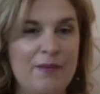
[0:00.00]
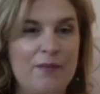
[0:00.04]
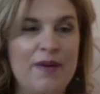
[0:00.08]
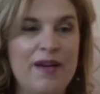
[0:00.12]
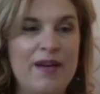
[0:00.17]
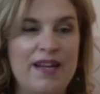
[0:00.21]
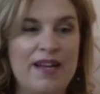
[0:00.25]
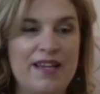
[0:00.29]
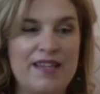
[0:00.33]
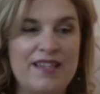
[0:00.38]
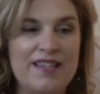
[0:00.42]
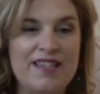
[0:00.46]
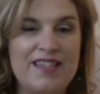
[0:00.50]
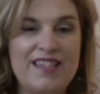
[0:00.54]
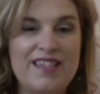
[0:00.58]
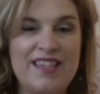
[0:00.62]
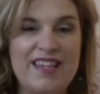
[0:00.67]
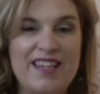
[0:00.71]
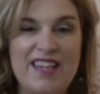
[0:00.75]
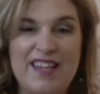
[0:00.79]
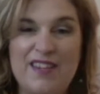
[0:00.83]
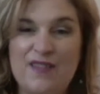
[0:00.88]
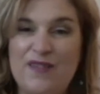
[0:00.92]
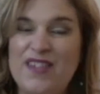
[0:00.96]
But
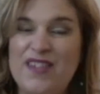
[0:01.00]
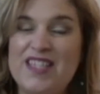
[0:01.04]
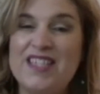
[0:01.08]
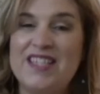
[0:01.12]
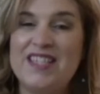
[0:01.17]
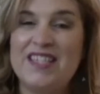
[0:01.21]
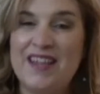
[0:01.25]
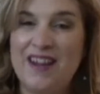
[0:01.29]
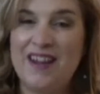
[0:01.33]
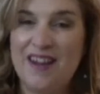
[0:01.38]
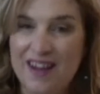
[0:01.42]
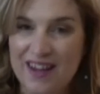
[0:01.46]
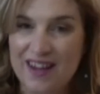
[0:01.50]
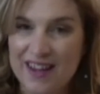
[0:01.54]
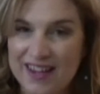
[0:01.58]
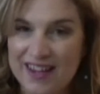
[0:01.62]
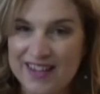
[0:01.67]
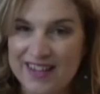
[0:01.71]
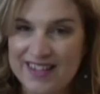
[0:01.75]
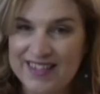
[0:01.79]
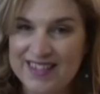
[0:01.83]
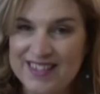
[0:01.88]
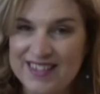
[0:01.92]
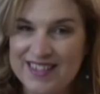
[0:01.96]
if it's
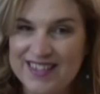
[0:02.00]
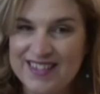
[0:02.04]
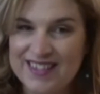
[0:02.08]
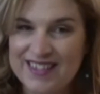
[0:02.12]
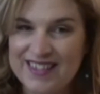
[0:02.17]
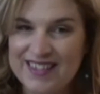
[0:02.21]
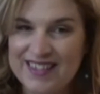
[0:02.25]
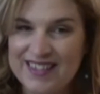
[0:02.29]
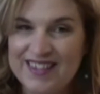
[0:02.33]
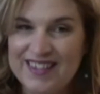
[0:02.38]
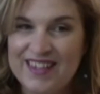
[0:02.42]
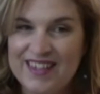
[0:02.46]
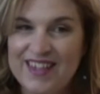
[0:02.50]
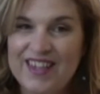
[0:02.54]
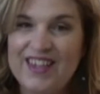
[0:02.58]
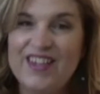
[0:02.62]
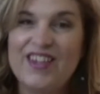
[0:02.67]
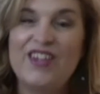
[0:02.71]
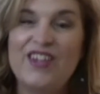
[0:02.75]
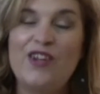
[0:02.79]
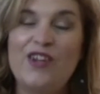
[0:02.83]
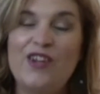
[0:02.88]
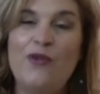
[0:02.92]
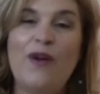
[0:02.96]
not,
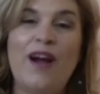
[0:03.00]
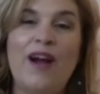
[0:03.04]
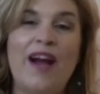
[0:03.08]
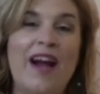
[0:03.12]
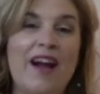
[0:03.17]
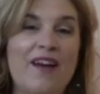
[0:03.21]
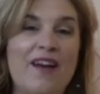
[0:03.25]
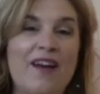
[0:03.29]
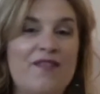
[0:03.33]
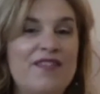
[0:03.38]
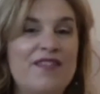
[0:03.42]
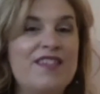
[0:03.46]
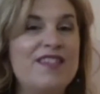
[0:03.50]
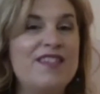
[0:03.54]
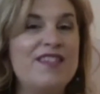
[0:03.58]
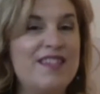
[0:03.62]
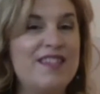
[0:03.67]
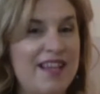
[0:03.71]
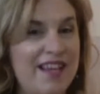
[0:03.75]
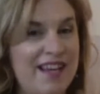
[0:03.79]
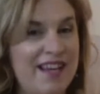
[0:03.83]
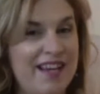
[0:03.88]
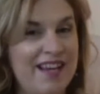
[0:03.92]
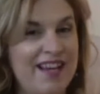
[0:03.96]
you have to
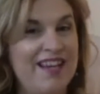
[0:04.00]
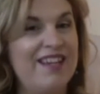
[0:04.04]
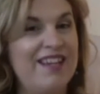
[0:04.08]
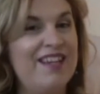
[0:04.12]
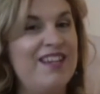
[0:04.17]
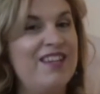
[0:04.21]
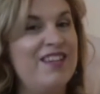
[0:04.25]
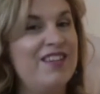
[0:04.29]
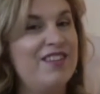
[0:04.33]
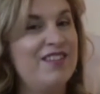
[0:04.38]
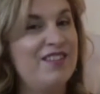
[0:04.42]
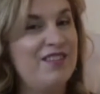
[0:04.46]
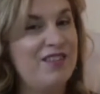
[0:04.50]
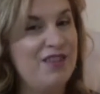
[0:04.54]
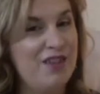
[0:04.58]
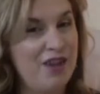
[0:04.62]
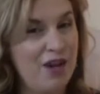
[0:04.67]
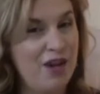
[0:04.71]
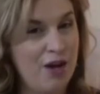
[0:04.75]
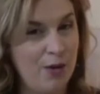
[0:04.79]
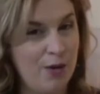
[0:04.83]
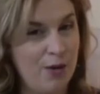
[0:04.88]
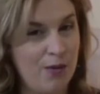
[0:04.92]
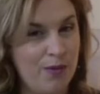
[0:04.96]
say
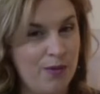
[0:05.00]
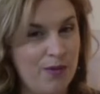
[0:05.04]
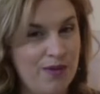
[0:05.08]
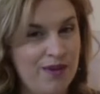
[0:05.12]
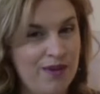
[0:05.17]
no.